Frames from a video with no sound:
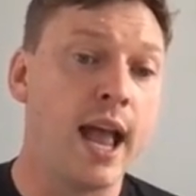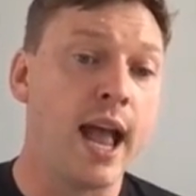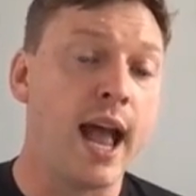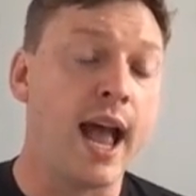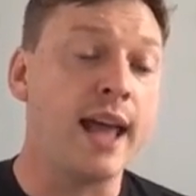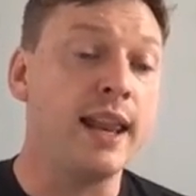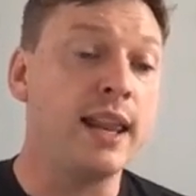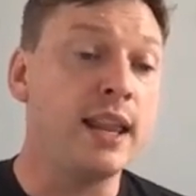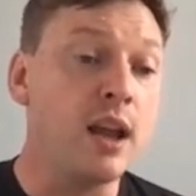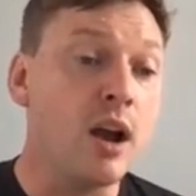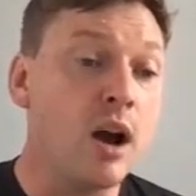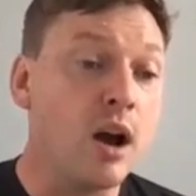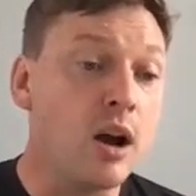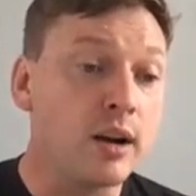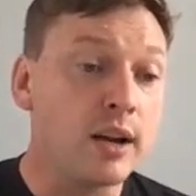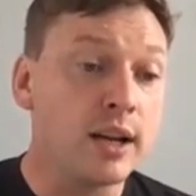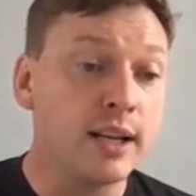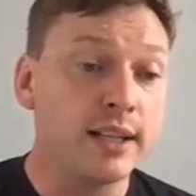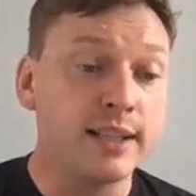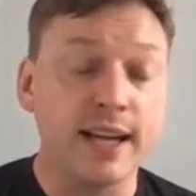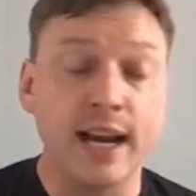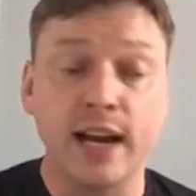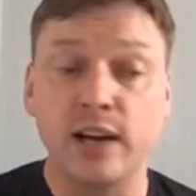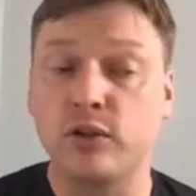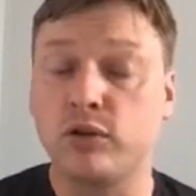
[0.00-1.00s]
And the
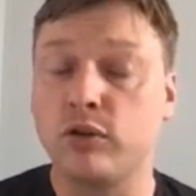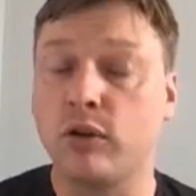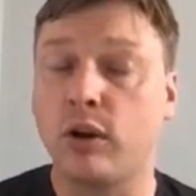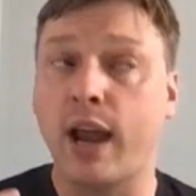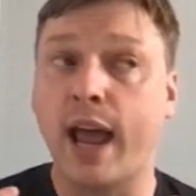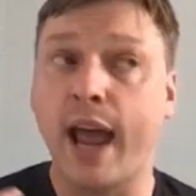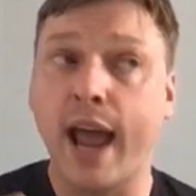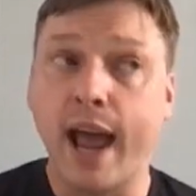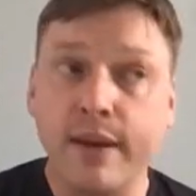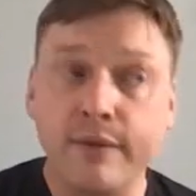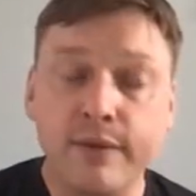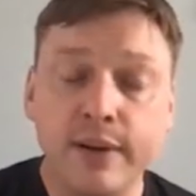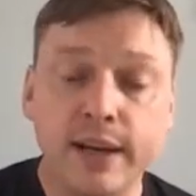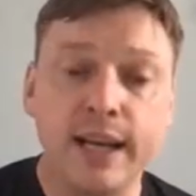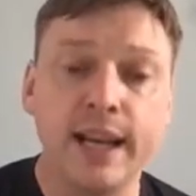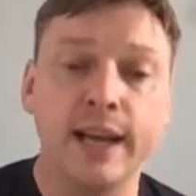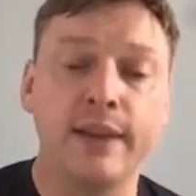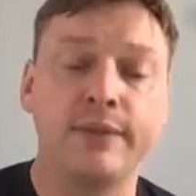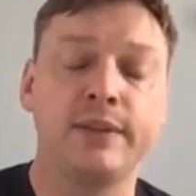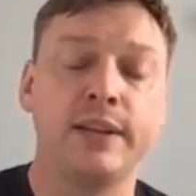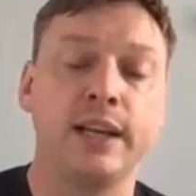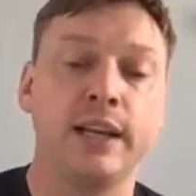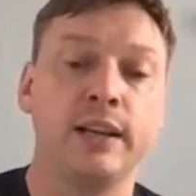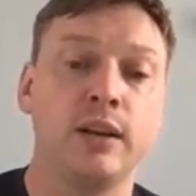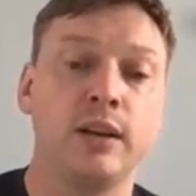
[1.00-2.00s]
architectural heavy
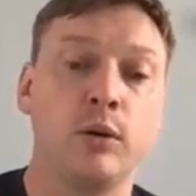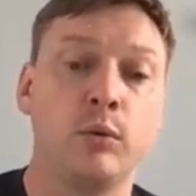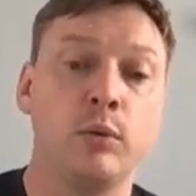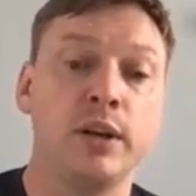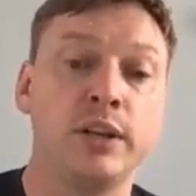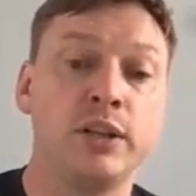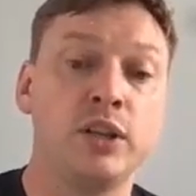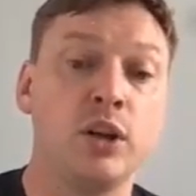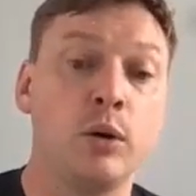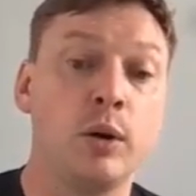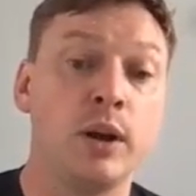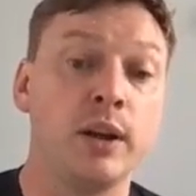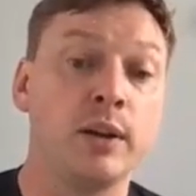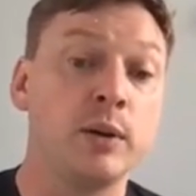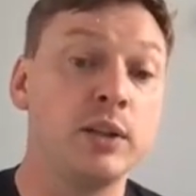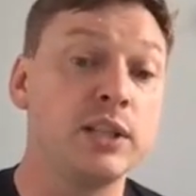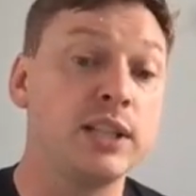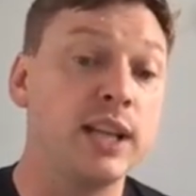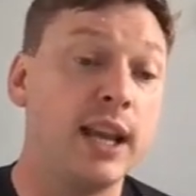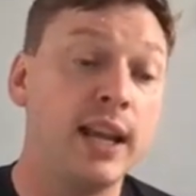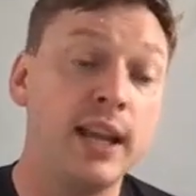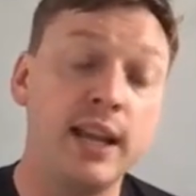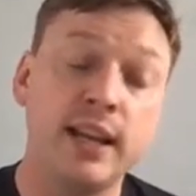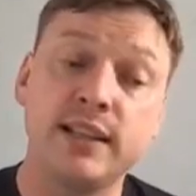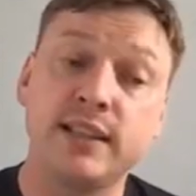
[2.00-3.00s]
lifting that we're doing, which
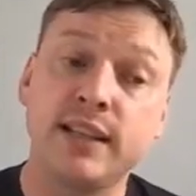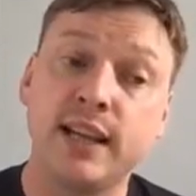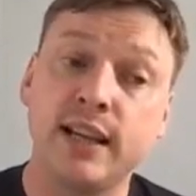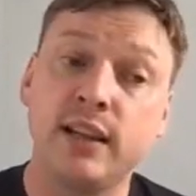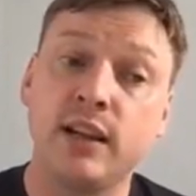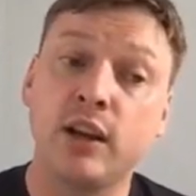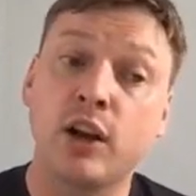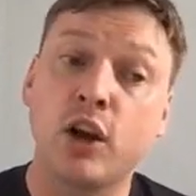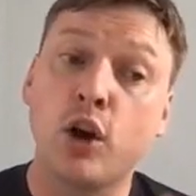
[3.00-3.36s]
is in the